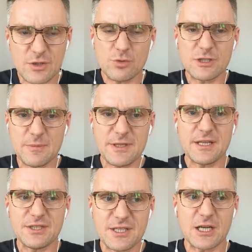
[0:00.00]
There is
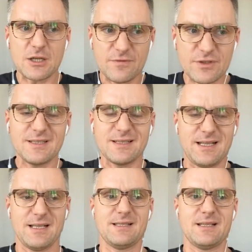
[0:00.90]
no dissonance
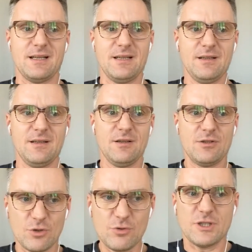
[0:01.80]
with the Russians?
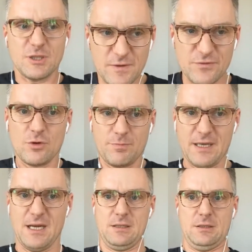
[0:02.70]
The question
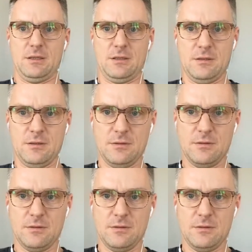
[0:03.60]
is what we are talking